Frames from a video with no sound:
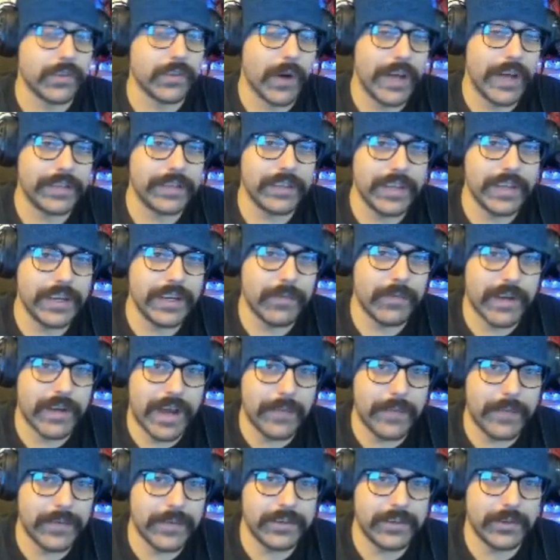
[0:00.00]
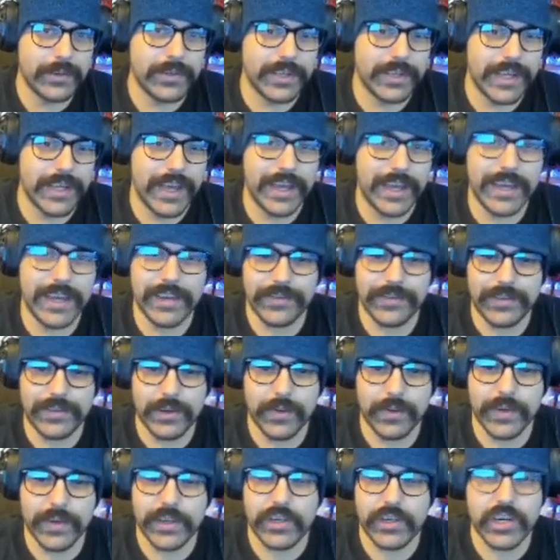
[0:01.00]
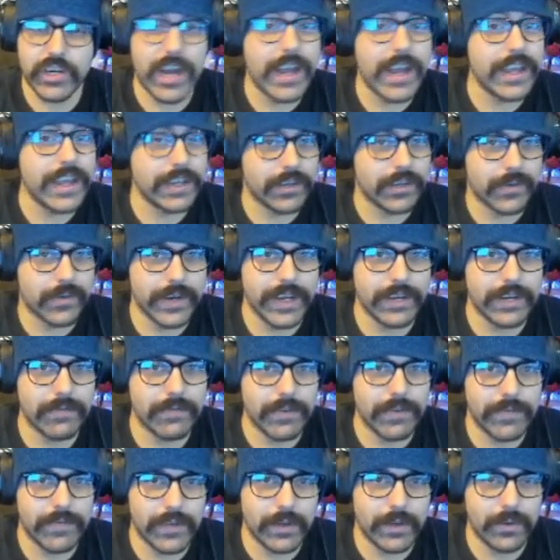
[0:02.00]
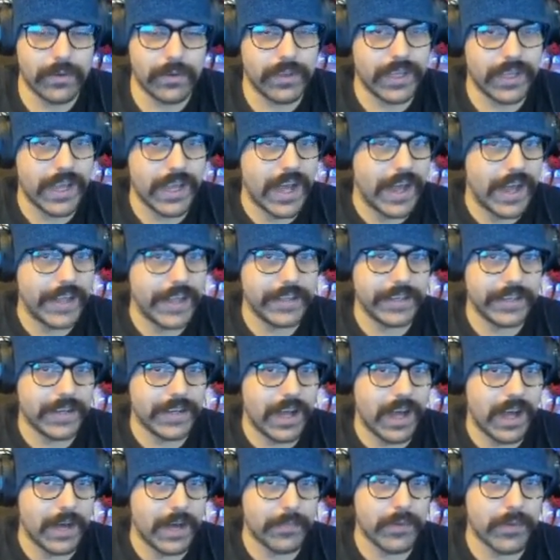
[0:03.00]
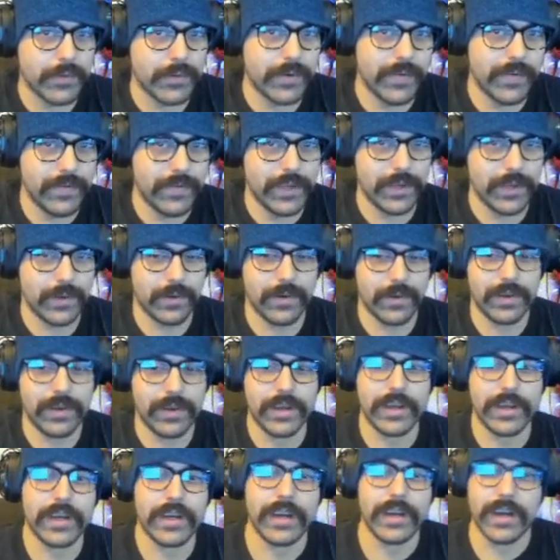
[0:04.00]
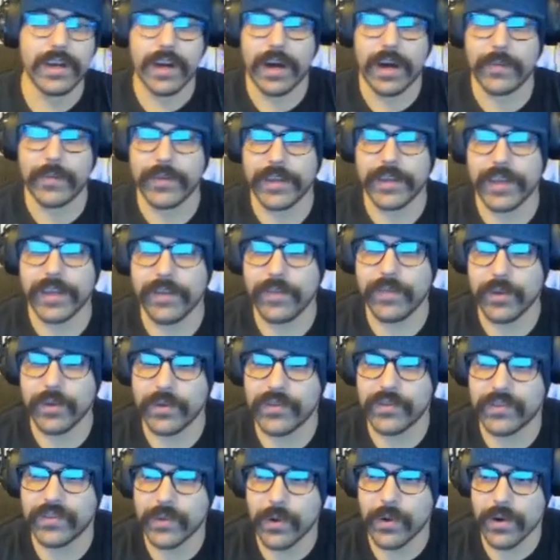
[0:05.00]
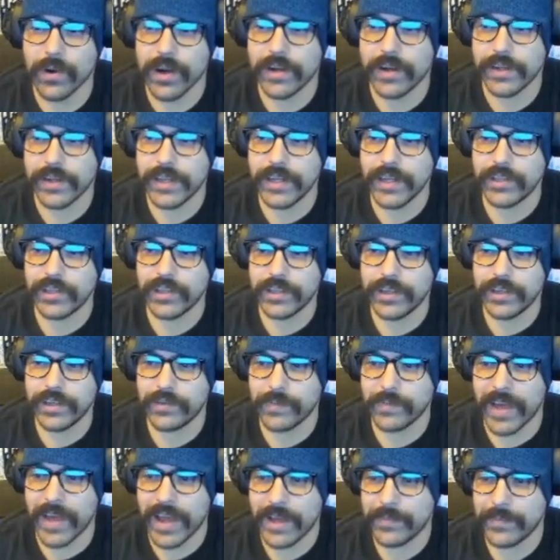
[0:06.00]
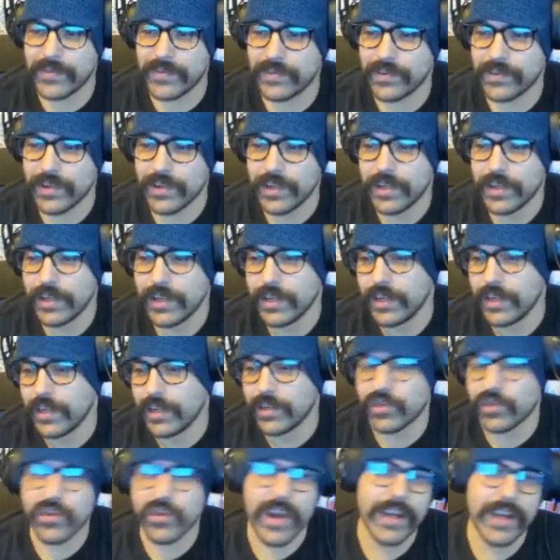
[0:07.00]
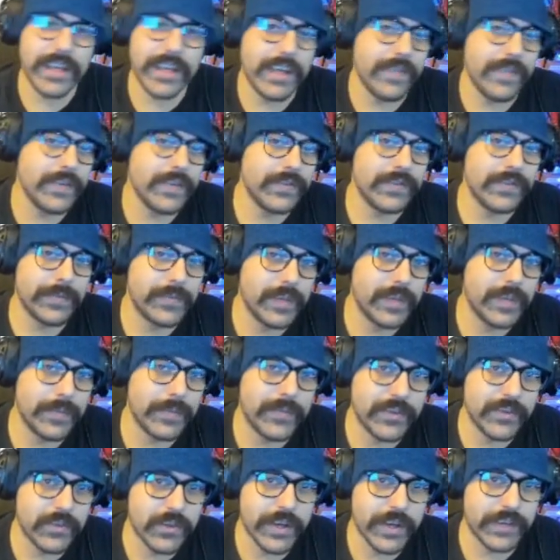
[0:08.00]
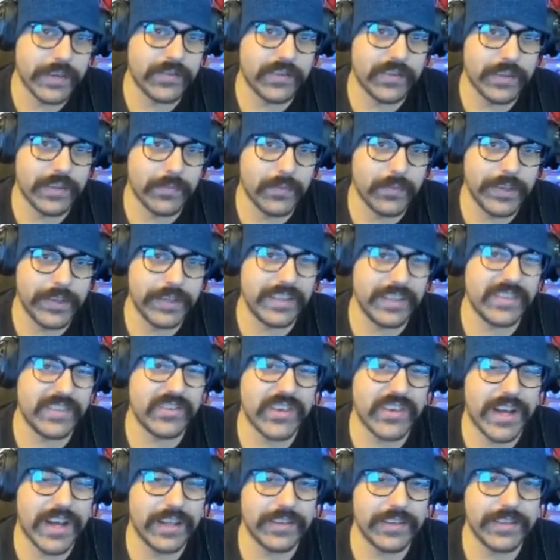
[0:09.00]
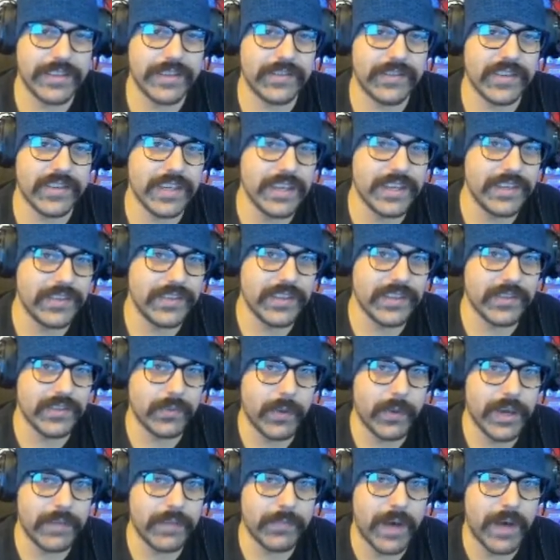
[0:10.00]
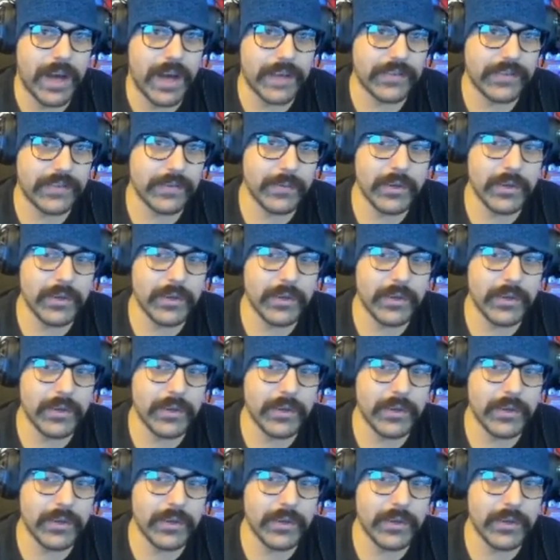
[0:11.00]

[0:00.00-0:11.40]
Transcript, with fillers: think what I'm going to do today is do a giant creative review, the Island Hopper review. I'm going to give you a score on each of these maps, try to give you some tips and tricks to complete these challenges the easiest way possible,